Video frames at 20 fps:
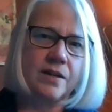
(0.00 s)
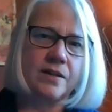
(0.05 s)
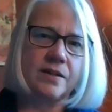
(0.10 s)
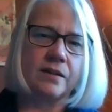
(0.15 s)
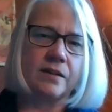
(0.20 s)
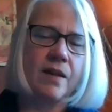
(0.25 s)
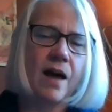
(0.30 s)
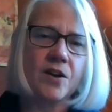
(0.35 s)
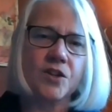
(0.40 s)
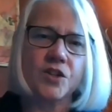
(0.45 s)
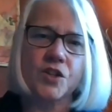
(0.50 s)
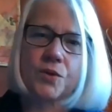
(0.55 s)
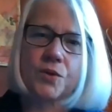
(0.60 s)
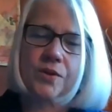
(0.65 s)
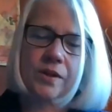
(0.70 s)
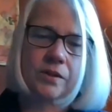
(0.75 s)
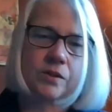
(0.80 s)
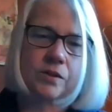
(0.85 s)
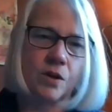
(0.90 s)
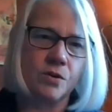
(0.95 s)
Naloxone
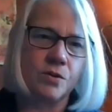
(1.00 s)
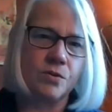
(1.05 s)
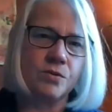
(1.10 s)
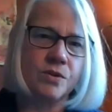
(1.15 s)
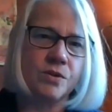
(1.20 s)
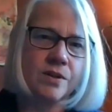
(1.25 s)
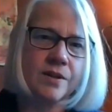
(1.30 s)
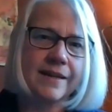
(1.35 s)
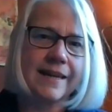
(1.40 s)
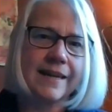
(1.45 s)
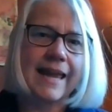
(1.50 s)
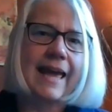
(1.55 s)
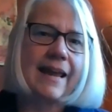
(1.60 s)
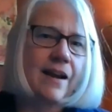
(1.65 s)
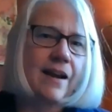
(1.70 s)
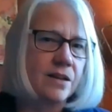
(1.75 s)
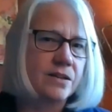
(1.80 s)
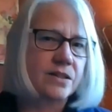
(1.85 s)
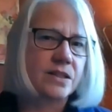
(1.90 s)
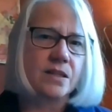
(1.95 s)
alone
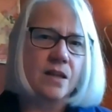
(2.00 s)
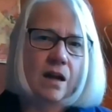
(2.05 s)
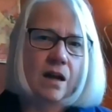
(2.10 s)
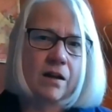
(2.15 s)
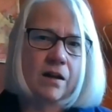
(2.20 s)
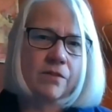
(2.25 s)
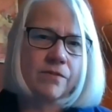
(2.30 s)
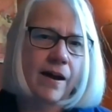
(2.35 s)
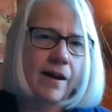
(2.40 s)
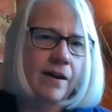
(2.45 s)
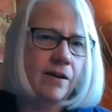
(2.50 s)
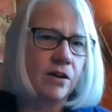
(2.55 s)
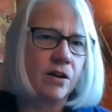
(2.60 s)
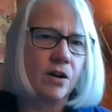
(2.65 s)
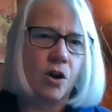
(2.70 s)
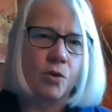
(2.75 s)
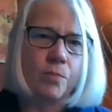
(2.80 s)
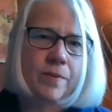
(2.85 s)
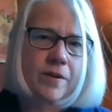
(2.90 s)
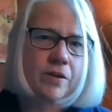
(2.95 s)
cannot solve our
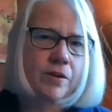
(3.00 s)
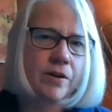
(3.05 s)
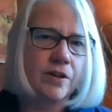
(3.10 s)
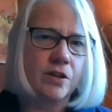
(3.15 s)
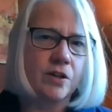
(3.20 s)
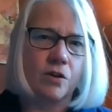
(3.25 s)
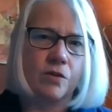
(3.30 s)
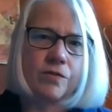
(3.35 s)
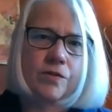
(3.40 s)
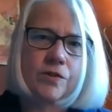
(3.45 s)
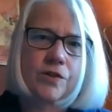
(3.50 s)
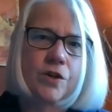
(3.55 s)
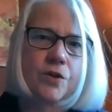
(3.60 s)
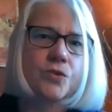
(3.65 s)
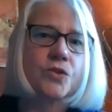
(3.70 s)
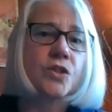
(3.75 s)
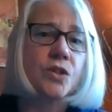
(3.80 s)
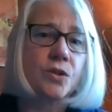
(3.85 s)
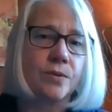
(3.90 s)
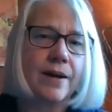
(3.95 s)
opioid
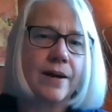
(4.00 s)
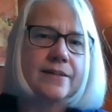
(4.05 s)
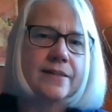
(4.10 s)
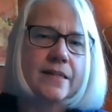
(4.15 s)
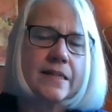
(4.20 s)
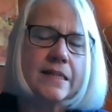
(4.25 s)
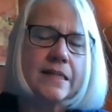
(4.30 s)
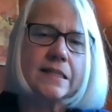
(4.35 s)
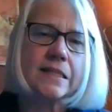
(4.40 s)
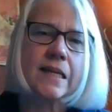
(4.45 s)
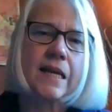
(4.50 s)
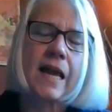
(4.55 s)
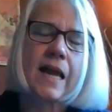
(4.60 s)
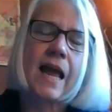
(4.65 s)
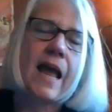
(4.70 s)
overdose crisis,